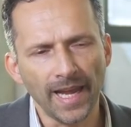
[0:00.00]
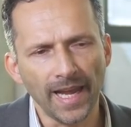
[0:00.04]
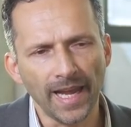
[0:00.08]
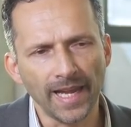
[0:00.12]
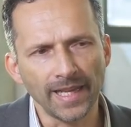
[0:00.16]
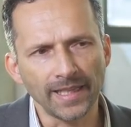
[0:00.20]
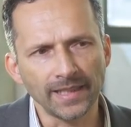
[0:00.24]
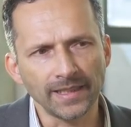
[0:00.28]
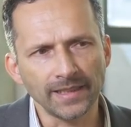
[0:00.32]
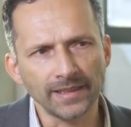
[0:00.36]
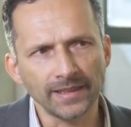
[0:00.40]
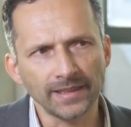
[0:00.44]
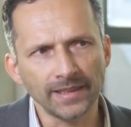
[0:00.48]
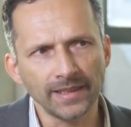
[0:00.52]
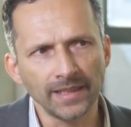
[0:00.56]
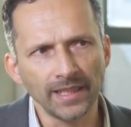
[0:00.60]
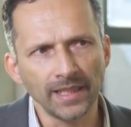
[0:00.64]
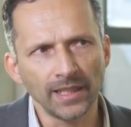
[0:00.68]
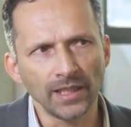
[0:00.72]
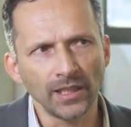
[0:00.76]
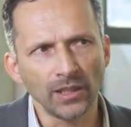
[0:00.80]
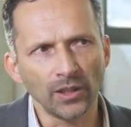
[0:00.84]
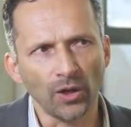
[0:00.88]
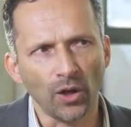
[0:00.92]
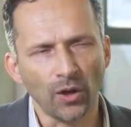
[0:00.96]
And
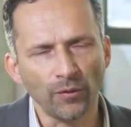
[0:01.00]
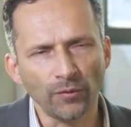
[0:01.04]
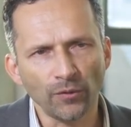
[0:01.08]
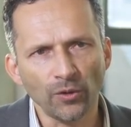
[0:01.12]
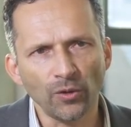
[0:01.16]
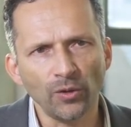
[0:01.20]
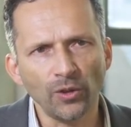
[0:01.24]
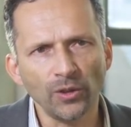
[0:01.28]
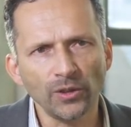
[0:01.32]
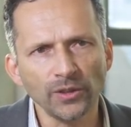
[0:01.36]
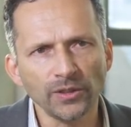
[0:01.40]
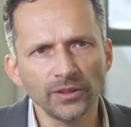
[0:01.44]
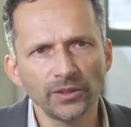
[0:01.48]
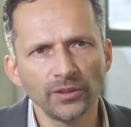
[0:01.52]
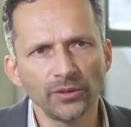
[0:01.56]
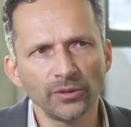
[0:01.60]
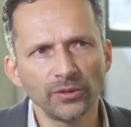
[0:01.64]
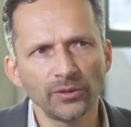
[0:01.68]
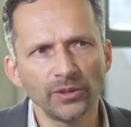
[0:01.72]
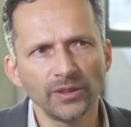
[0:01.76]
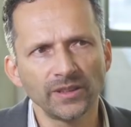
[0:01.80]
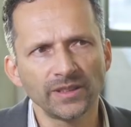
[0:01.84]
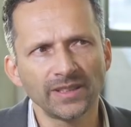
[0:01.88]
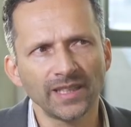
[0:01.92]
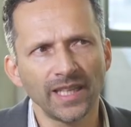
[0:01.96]
of course you
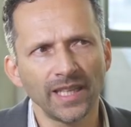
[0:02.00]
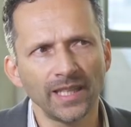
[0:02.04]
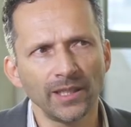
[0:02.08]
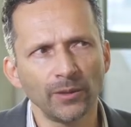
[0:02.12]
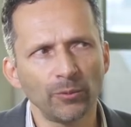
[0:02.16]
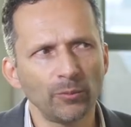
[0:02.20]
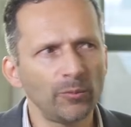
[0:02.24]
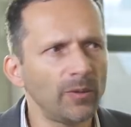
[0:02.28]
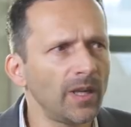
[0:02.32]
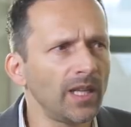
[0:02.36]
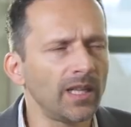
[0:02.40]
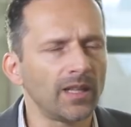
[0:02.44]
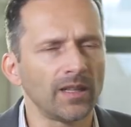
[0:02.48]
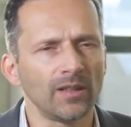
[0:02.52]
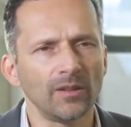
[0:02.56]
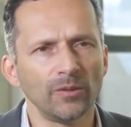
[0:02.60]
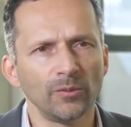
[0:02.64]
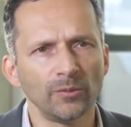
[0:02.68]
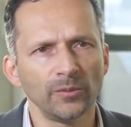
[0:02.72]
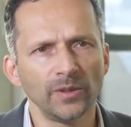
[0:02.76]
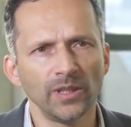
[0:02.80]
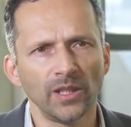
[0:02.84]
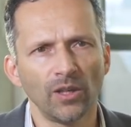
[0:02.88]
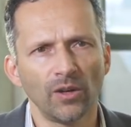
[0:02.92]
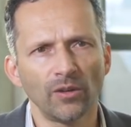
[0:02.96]
could say, well,
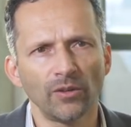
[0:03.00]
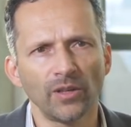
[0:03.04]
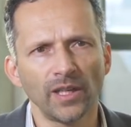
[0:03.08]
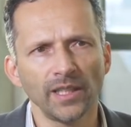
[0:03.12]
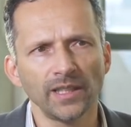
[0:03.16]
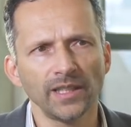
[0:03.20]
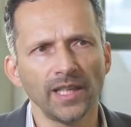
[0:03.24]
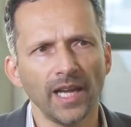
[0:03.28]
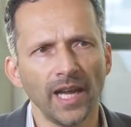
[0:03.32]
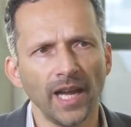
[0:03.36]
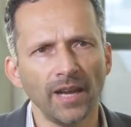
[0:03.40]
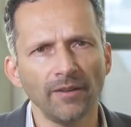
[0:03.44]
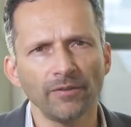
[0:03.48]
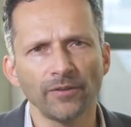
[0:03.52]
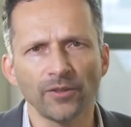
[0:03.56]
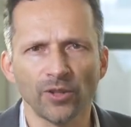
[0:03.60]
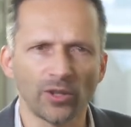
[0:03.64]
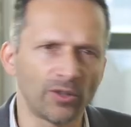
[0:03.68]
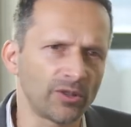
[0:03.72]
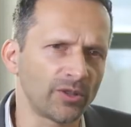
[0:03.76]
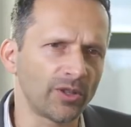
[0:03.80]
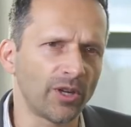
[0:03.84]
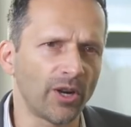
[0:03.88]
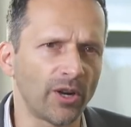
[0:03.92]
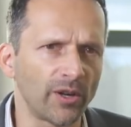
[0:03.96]
we already have
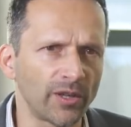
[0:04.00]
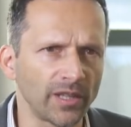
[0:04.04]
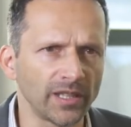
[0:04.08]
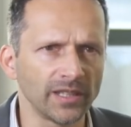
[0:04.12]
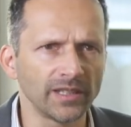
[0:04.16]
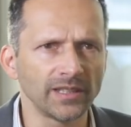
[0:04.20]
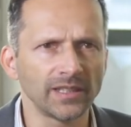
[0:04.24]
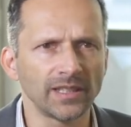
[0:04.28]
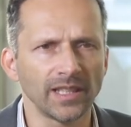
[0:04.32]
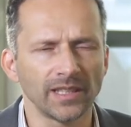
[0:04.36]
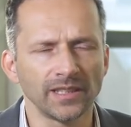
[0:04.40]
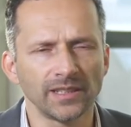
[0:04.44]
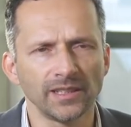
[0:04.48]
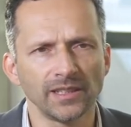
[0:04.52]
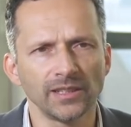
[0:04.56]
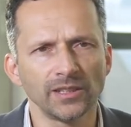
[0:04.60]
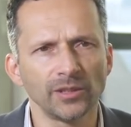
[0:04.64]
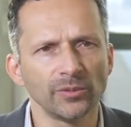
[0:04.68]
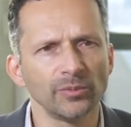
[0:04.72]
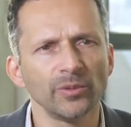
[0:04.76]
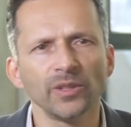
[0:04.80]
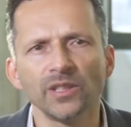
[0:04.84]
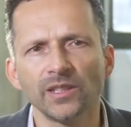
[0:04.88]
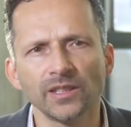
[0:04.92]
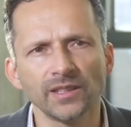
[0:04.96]
concurrent and
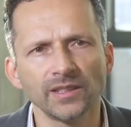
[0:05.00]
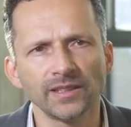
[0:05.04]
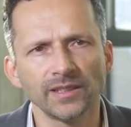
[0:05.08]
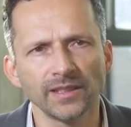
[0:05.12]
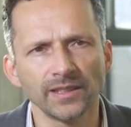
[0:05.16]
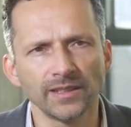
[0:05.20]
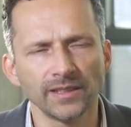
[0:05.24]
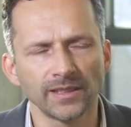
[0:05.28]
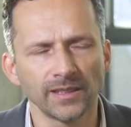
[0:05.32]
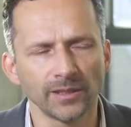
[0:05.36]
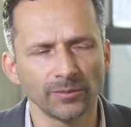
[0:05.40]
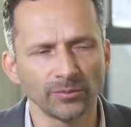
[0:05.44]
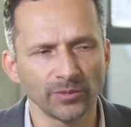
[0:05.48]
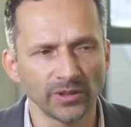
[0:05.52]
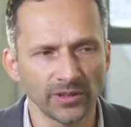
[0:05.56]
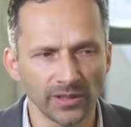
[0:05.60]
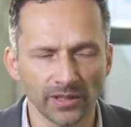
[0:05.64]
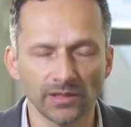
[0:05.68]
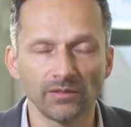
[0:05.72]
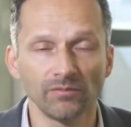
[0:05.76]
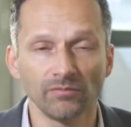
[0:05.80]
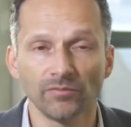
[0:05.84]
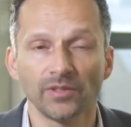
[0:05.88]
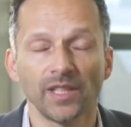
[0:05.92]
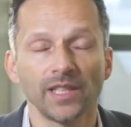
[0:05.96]
distributed systems.
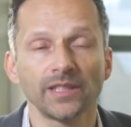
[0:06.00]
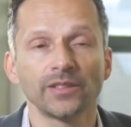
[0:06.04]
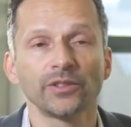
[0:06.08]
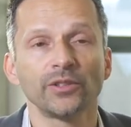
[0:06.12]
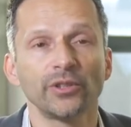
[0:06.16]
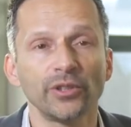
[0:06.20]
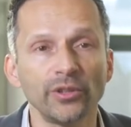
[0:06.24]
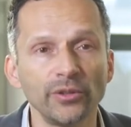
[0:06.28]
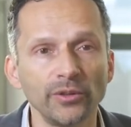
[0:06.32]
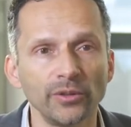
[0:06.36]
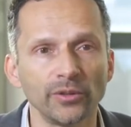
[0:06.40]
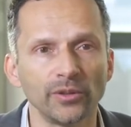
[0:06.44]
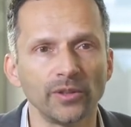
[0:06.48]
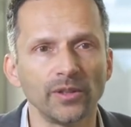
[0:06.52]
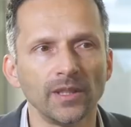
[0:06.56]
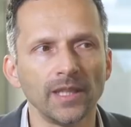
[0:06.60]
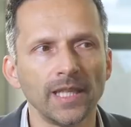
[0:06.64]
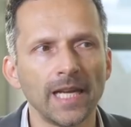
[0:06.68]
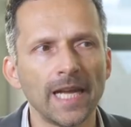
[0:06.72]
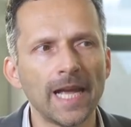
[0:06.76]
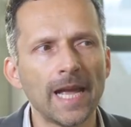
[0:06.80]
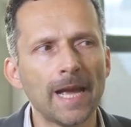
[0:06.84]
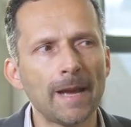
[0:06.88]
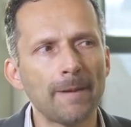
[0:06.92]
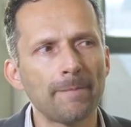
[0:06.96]
That's true.
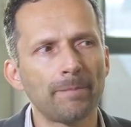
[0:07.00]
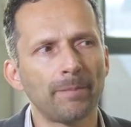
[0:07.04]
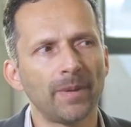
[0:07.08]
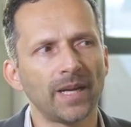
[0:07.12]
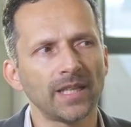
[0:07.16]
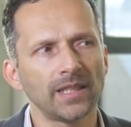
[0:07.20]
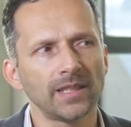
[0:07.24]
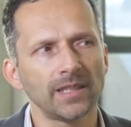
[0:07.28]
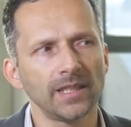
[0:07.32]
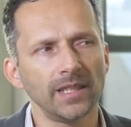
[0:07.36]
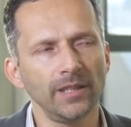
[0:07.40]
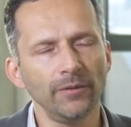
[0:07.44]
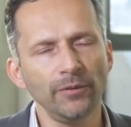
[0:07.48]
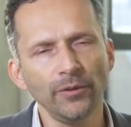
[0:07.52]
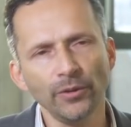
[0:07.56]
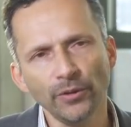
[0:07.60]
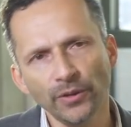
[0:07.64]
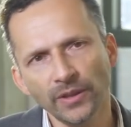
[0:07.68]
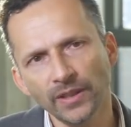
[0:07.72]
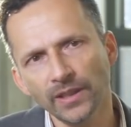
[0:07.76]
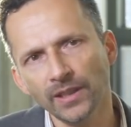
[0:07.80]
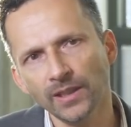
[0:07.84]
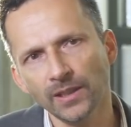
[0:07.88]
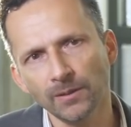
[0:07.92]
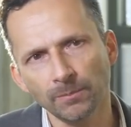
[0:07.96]
But if you
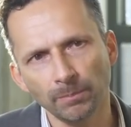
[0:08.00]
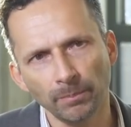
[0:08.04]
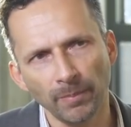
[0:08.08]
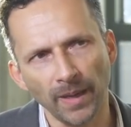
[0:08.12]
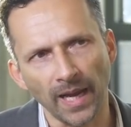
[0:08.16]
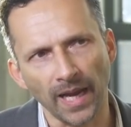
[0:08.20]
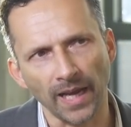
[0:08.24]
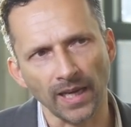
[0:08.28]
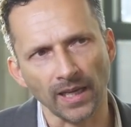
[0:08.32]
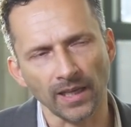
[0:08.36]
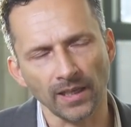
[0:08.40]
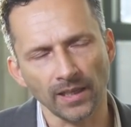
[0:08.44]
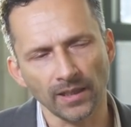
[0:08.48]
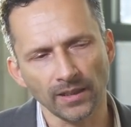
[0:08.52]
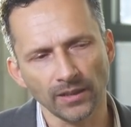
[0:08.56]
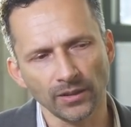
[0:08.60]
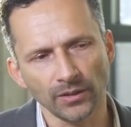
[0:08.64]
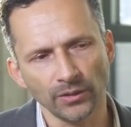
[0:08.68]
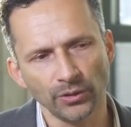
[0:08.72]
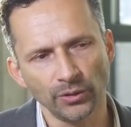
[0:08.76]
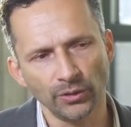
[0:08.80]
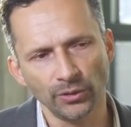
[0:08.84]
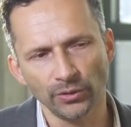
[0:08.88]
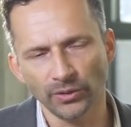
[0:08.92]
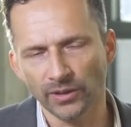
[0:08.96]
think back
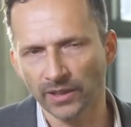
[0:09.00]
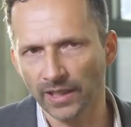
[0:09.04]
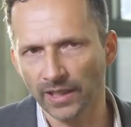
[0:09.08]
to